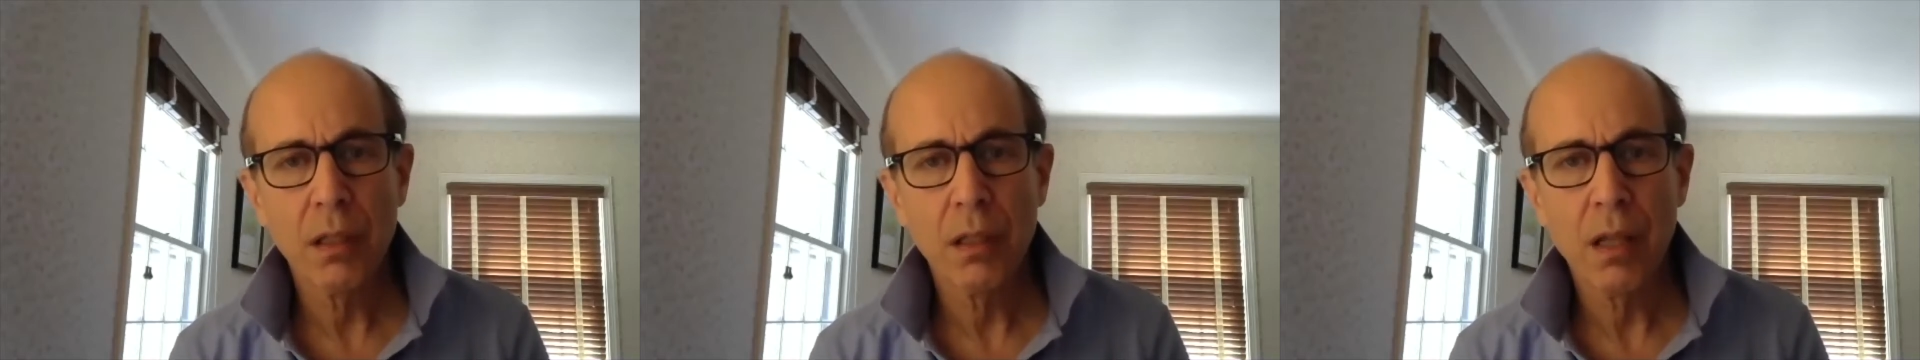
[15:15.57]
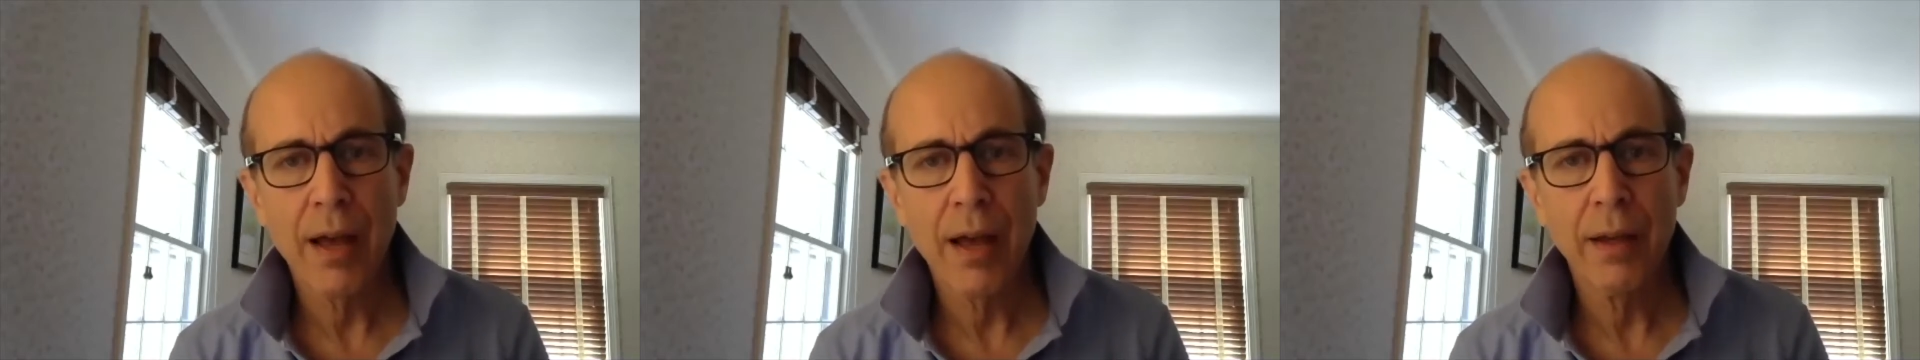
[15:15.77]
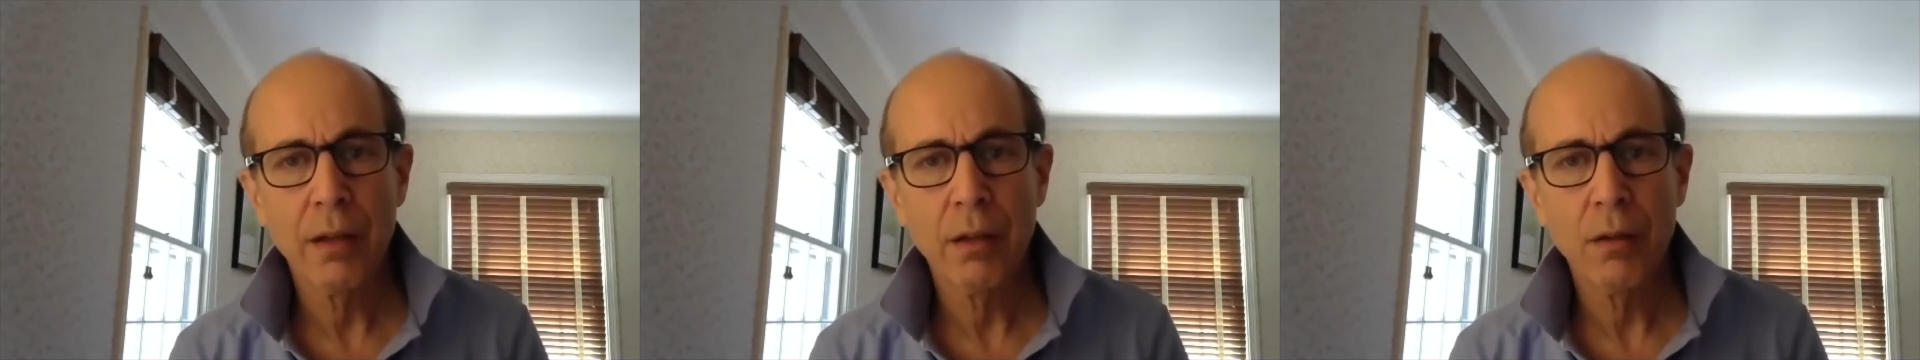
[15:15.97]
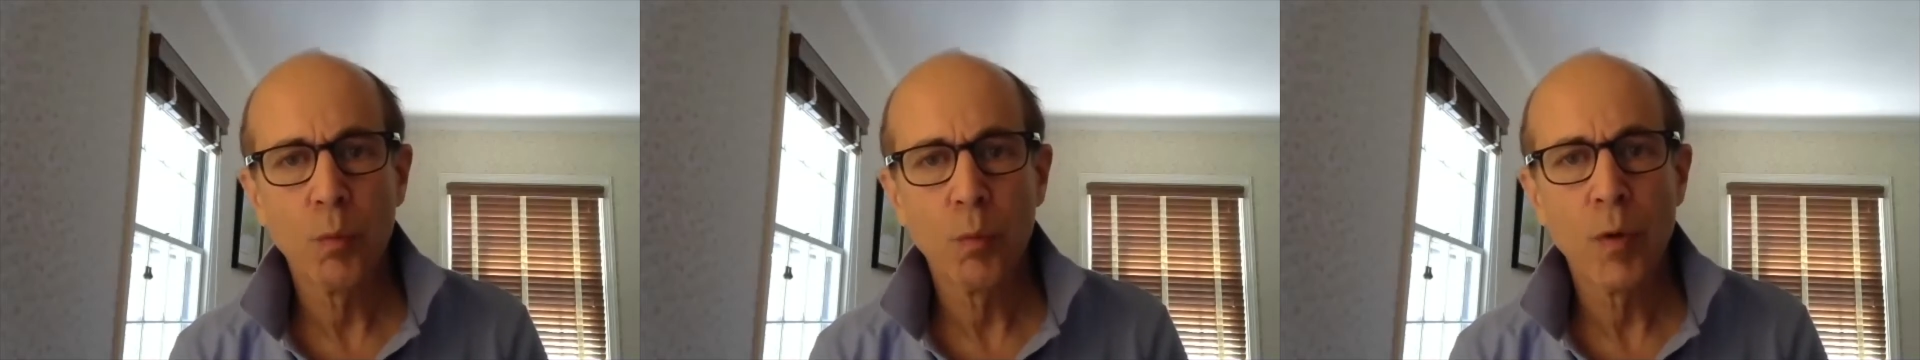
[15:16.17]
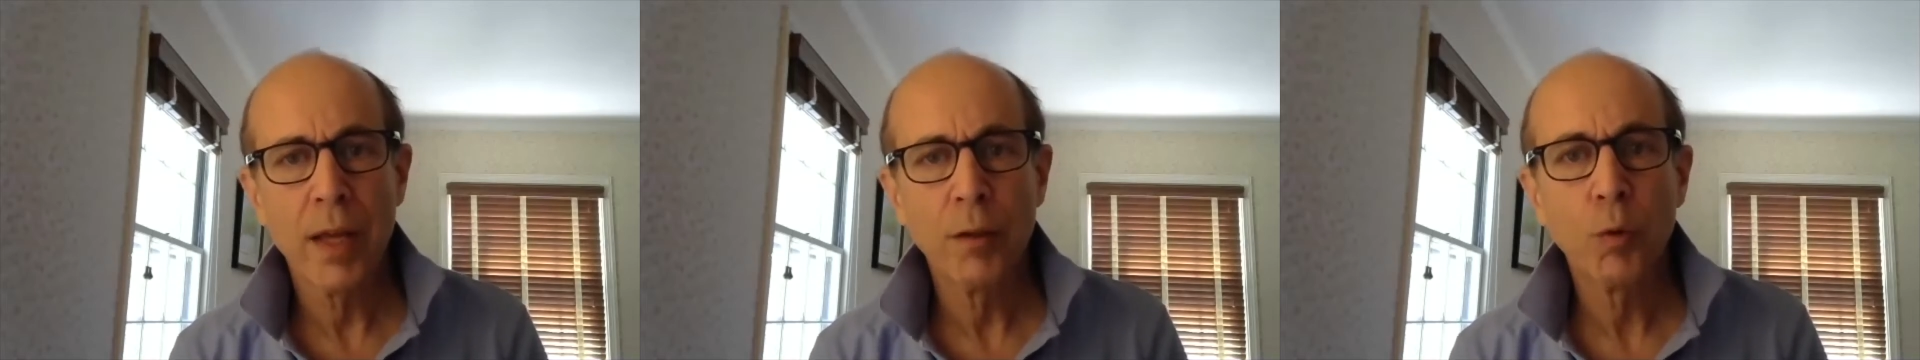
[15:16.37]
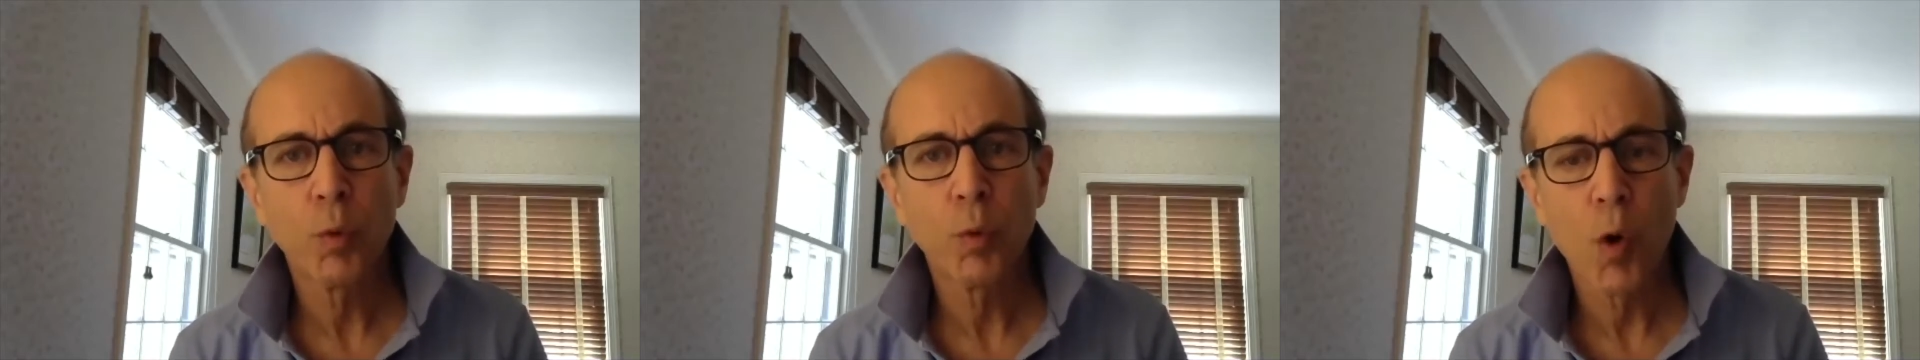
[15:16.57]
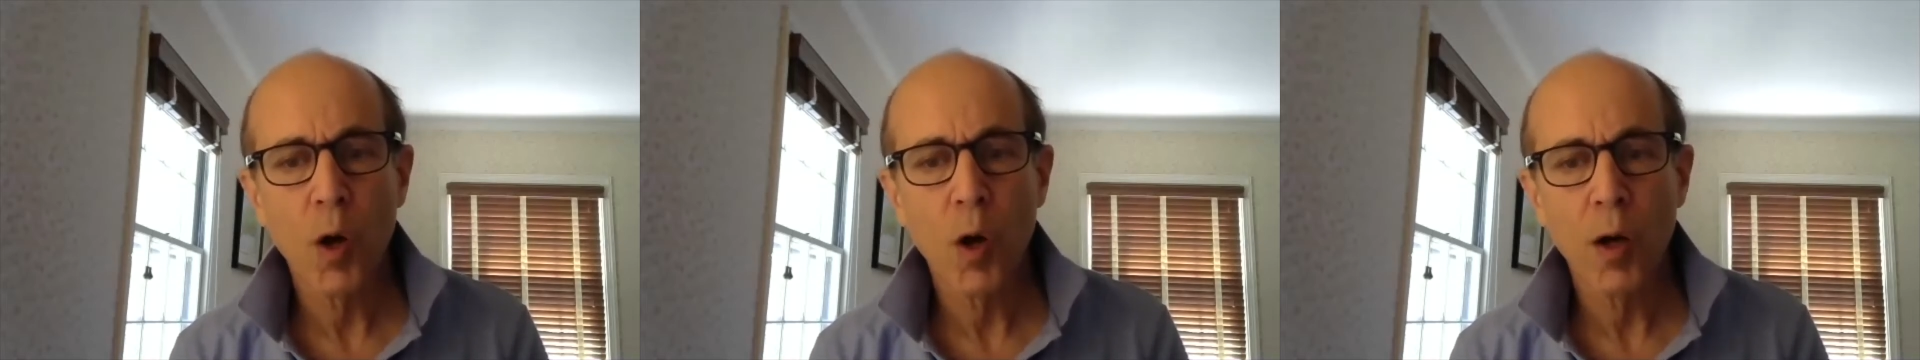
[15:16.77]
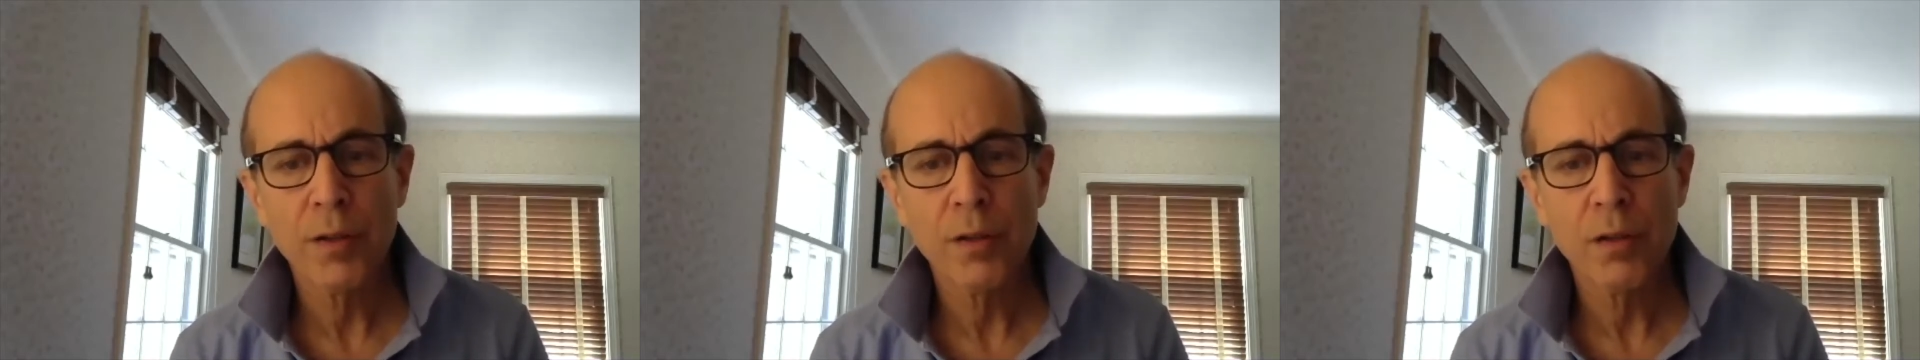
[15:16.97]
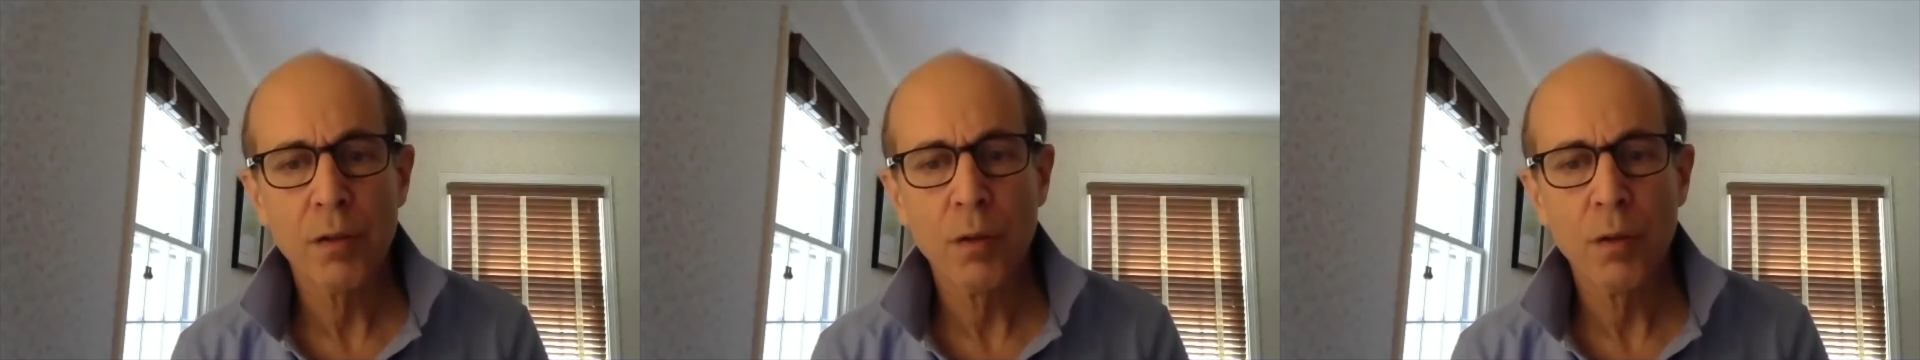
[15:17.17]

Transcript: like Red Cross,